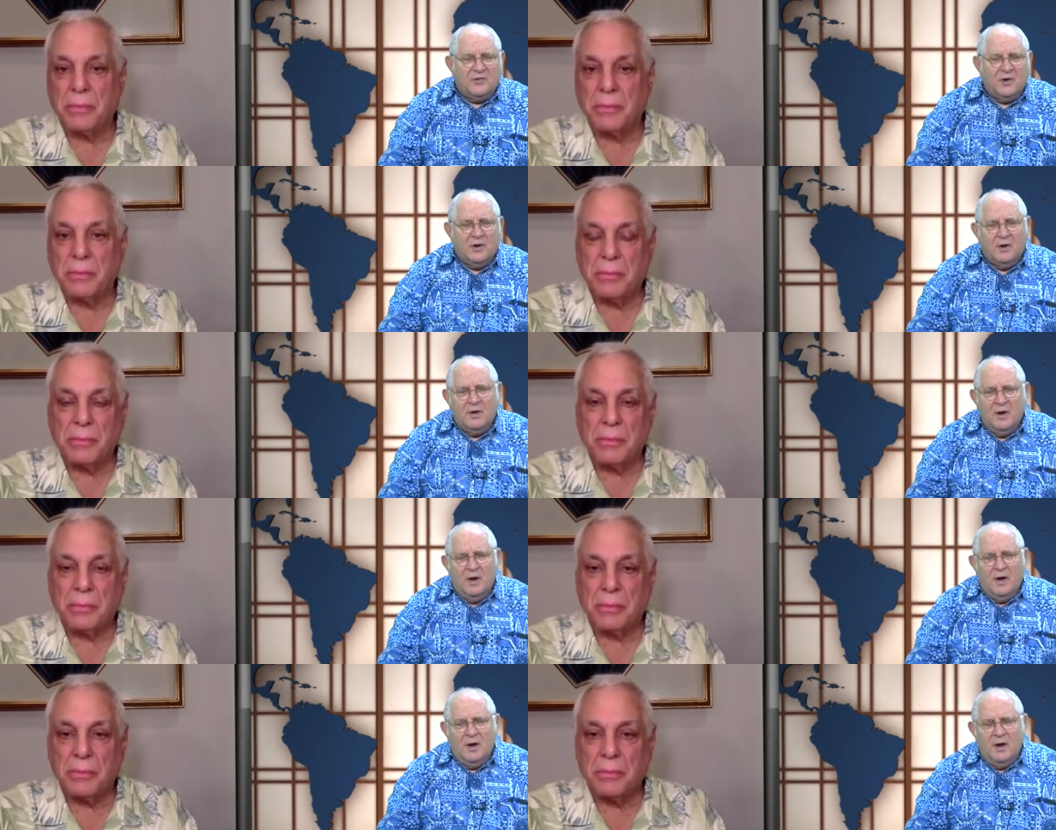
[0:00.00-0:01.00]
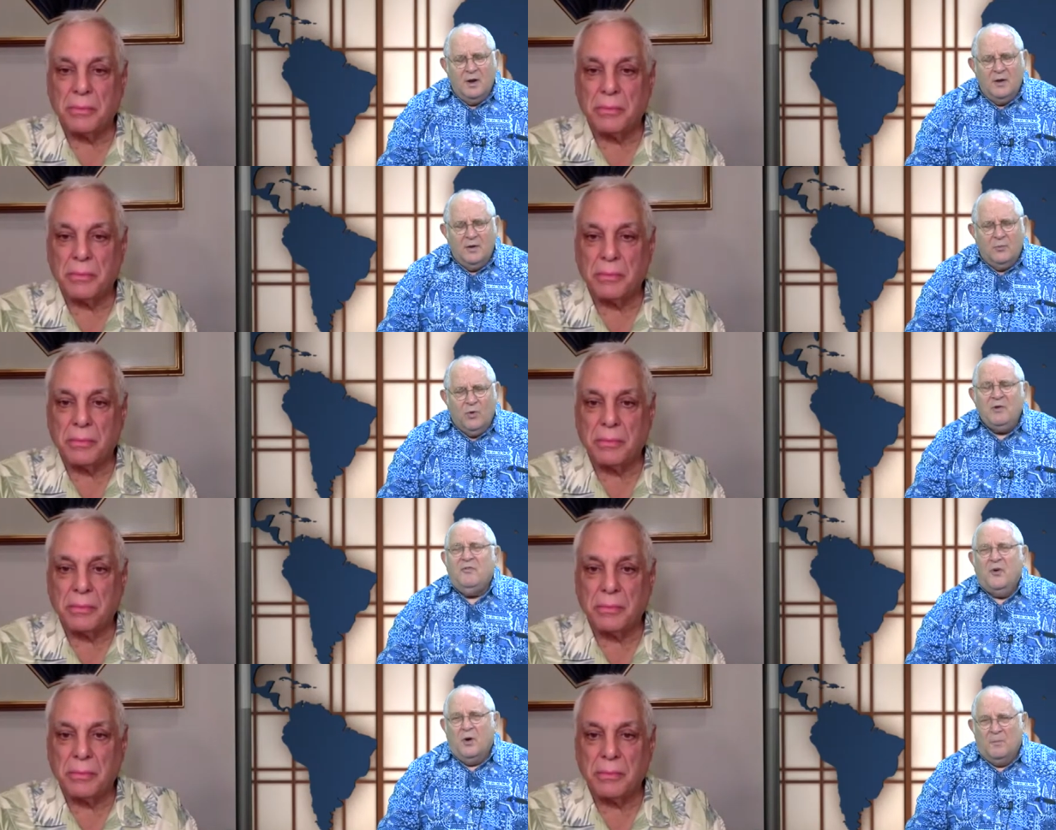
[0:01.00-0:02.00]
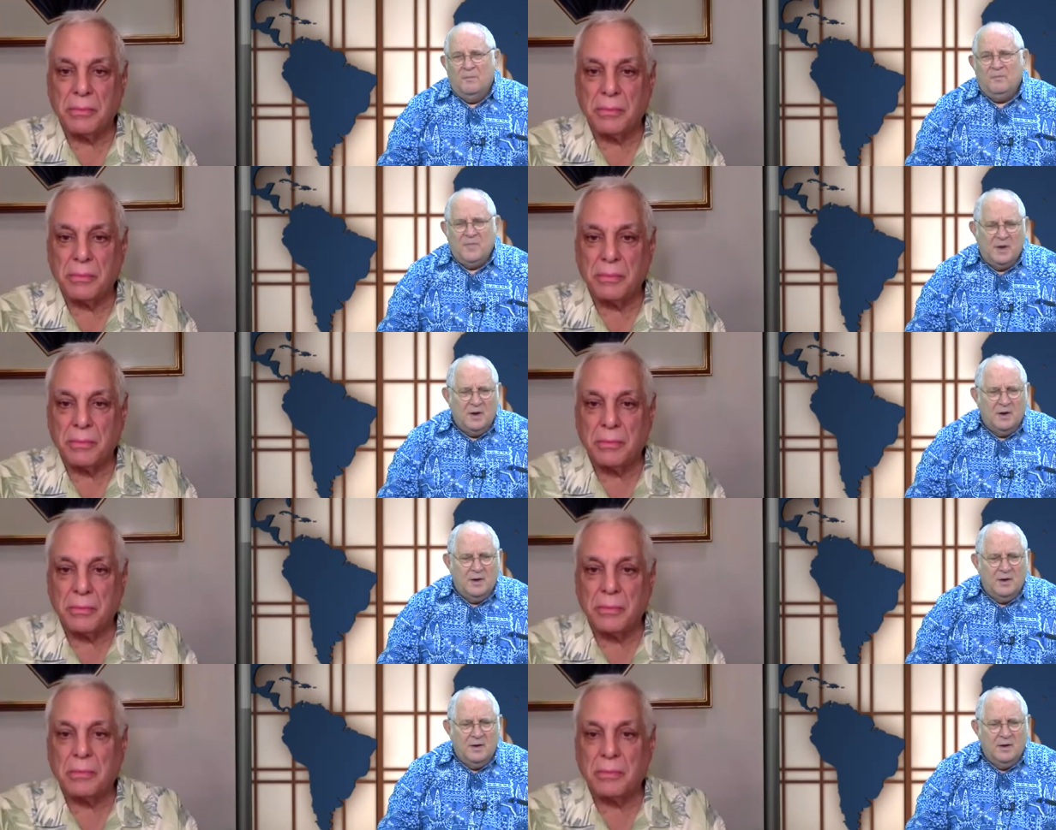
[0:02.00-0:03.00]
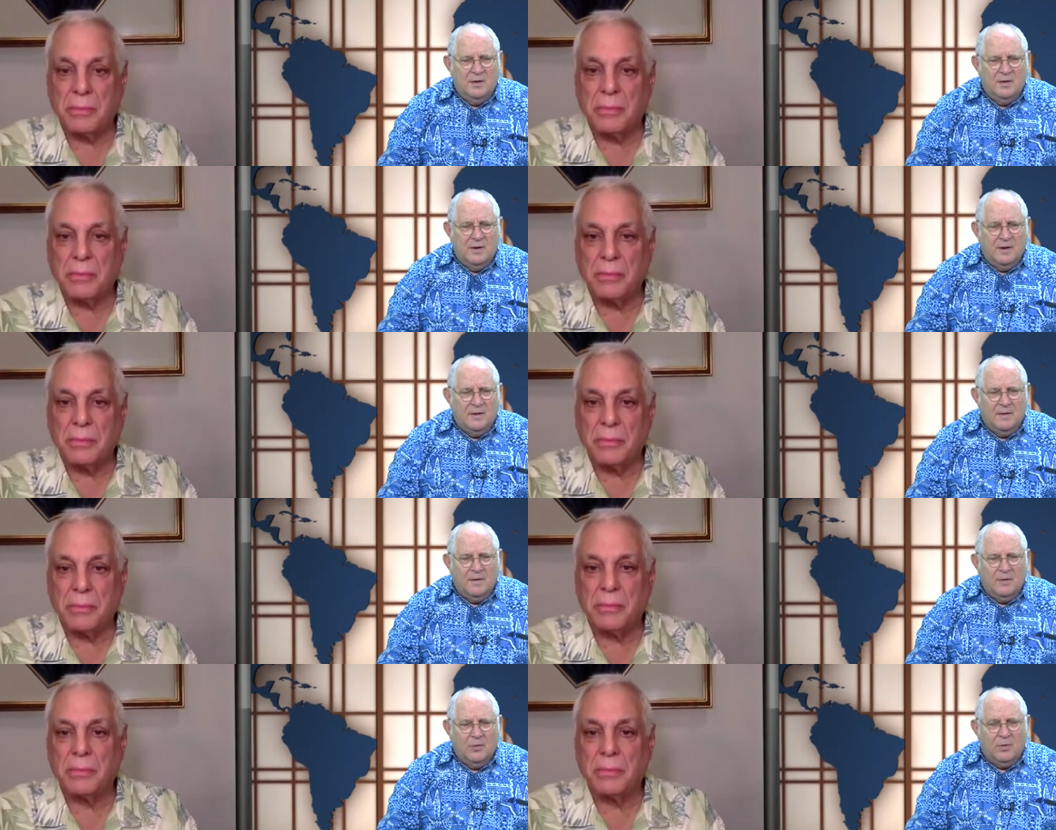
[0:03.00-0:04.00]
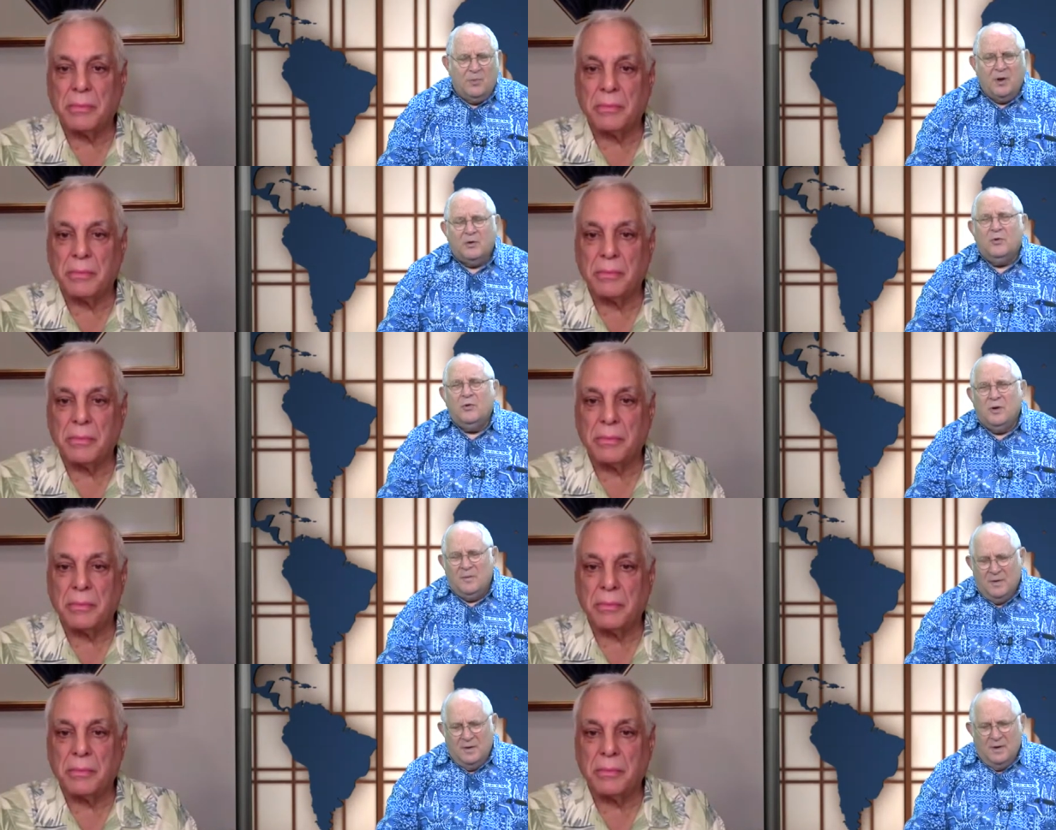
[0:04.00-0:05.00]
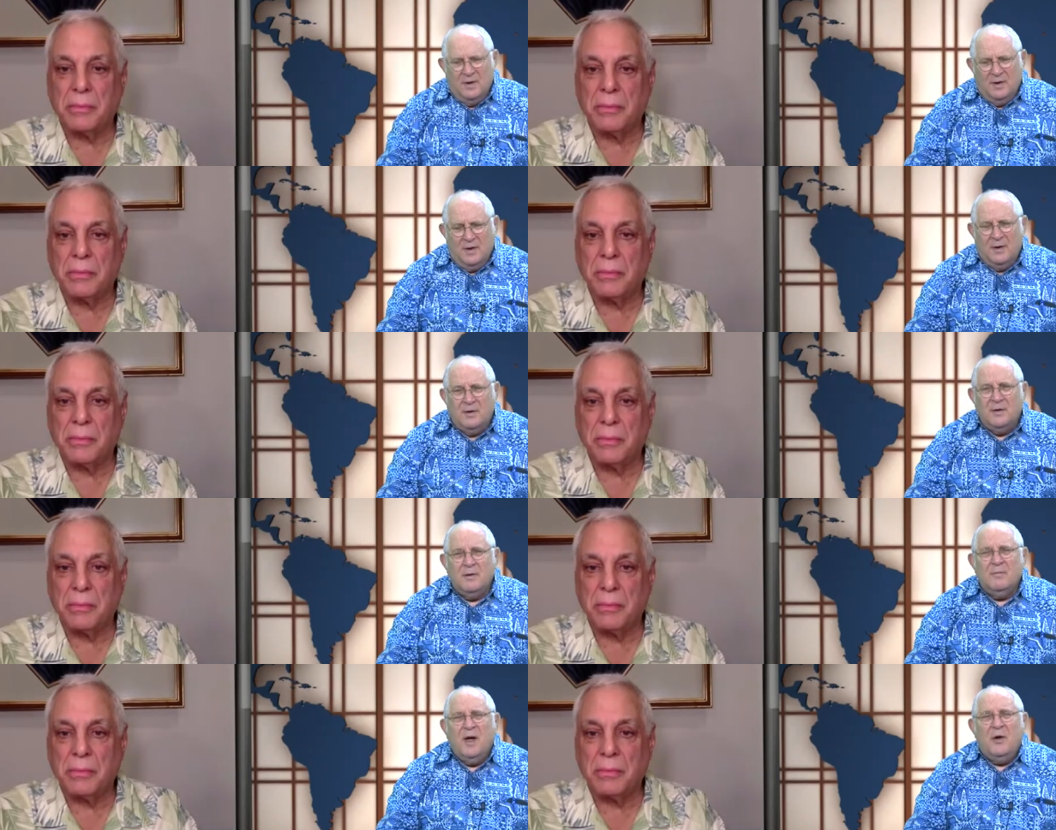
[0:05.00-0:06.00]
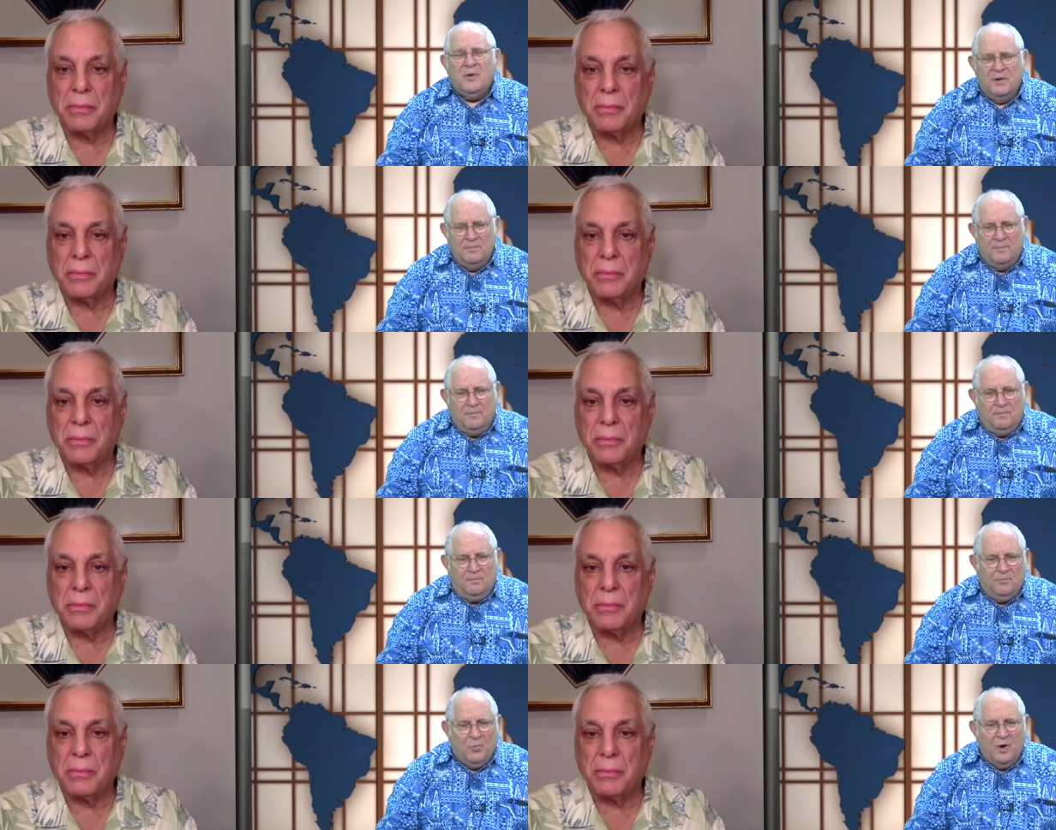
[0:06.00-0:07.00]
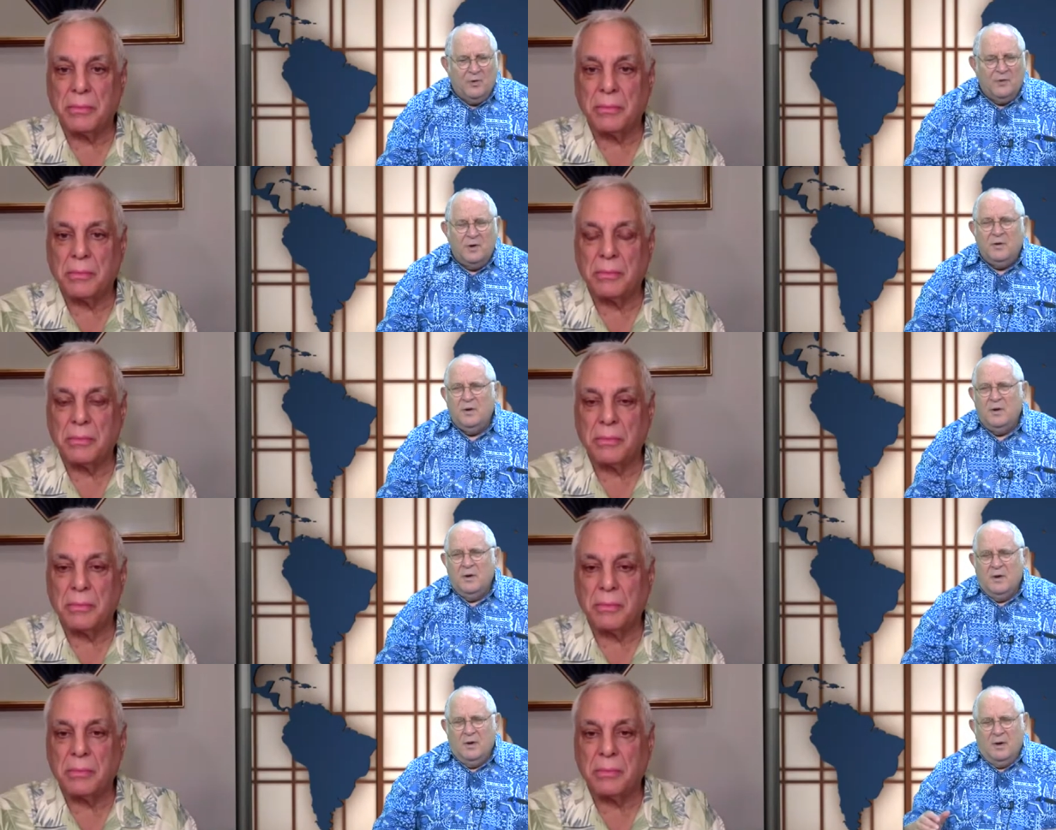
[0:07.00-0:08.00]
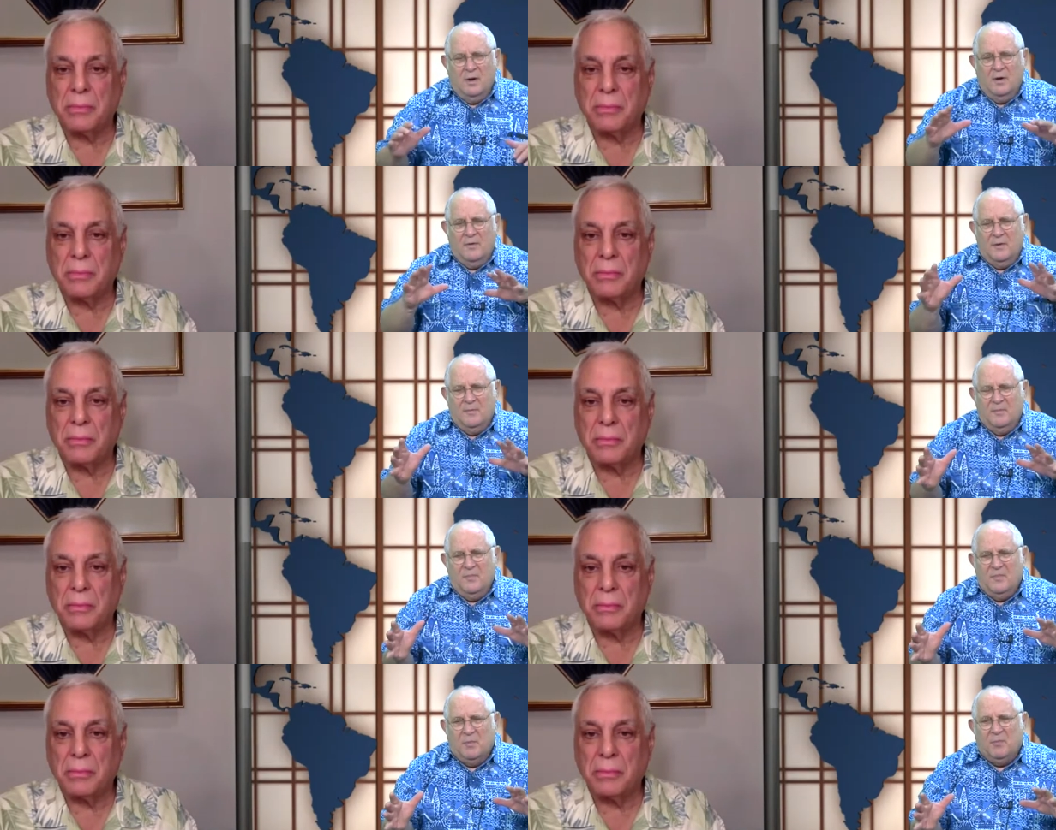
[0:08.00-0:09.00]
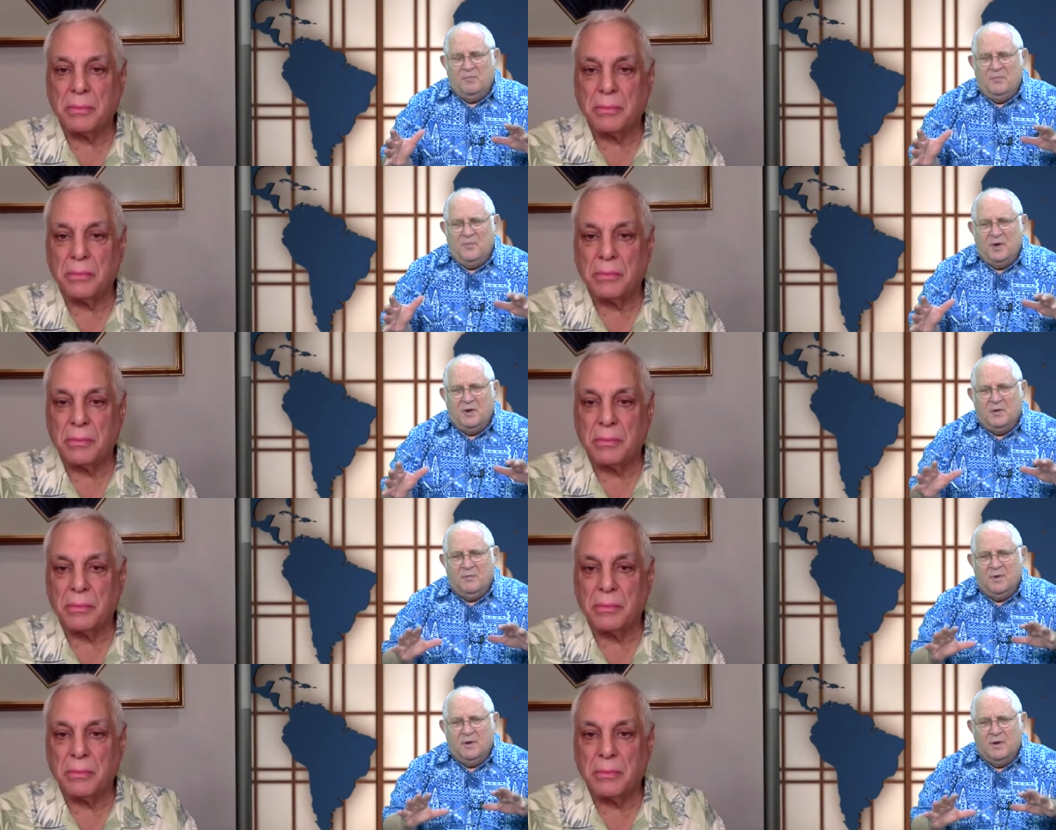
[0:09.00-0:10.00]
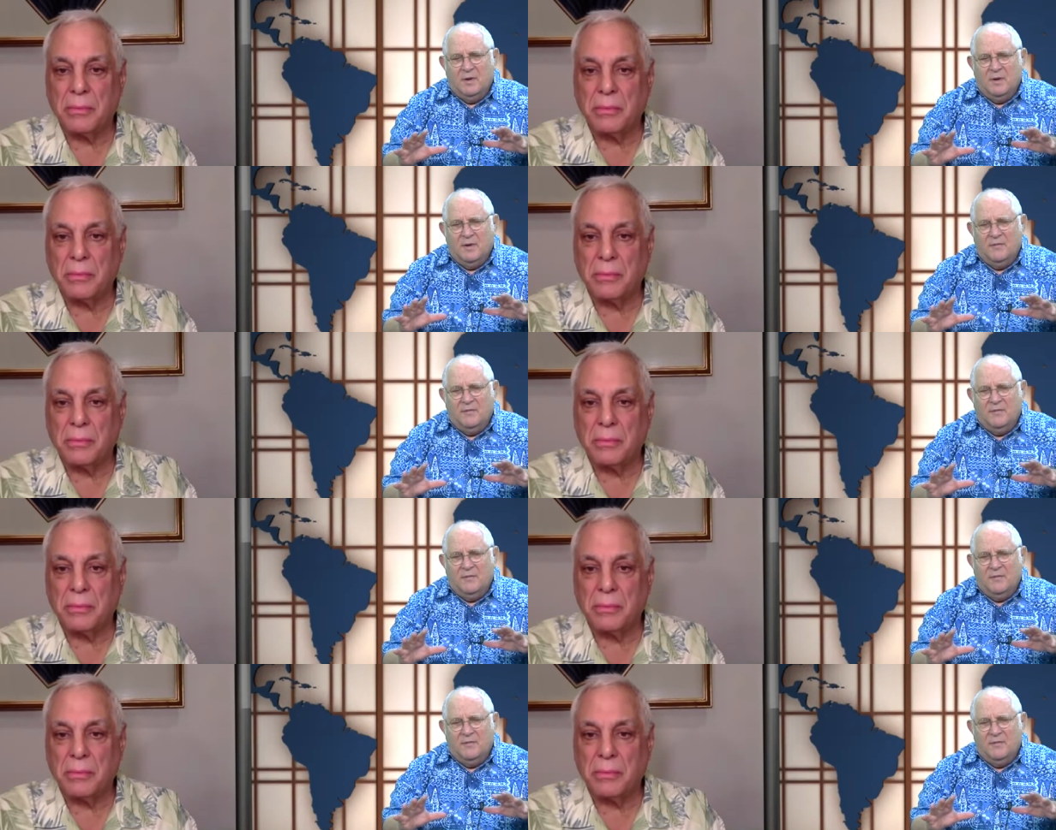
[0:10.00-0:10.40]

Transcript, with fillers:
Speaker 1: uh, a wind farm uh, in uh, Olapalakua on uh, Maui, where the, uh, the, the, the uh, I